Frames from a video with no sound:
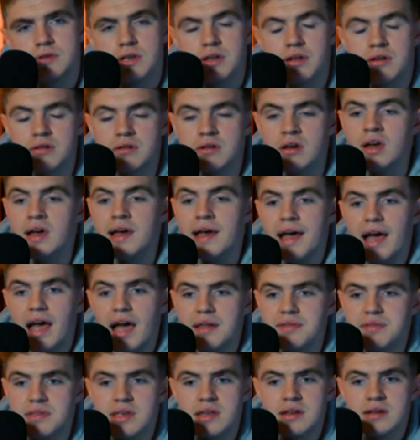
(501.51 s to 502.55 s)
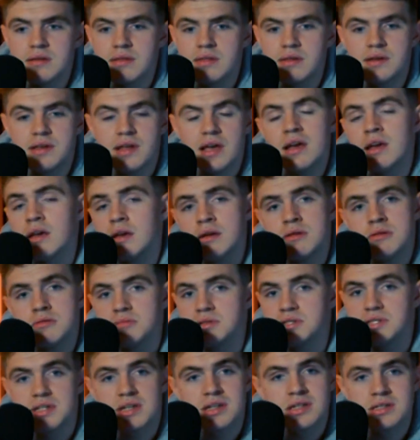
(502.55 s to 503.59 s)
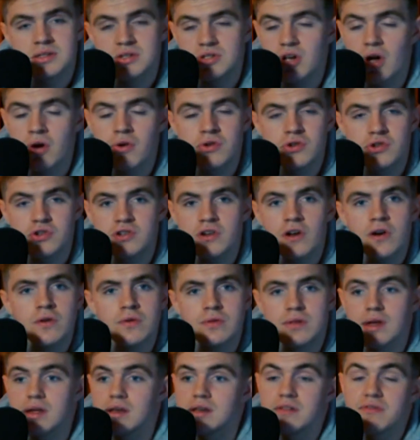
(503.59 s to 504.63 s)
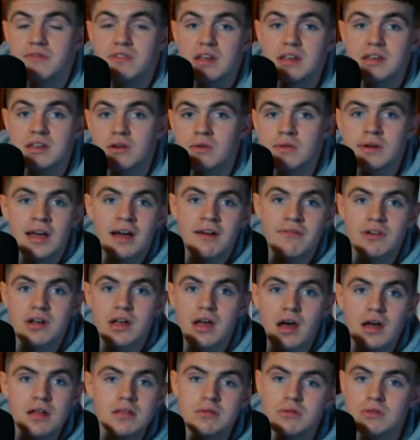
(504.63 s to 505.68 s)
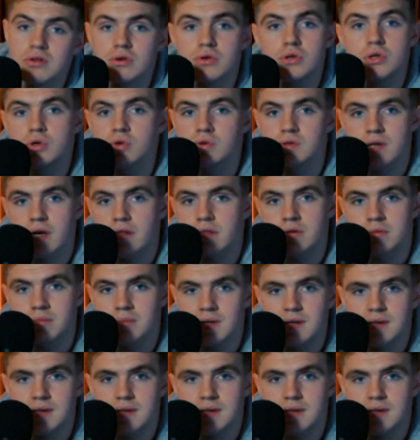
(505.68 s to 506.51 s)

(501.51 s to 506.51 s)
And at the end of the day, studies go to show that if they don't have a gun, they'll use other